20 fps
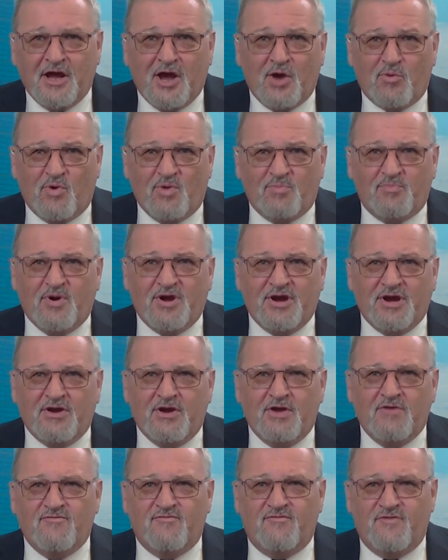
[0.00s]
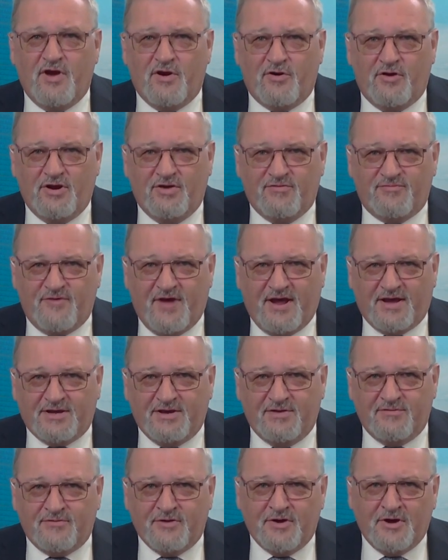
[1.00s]
Yeah. And we've been very
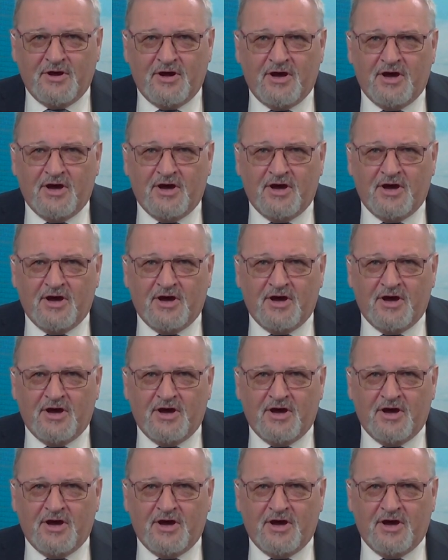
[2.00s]
effective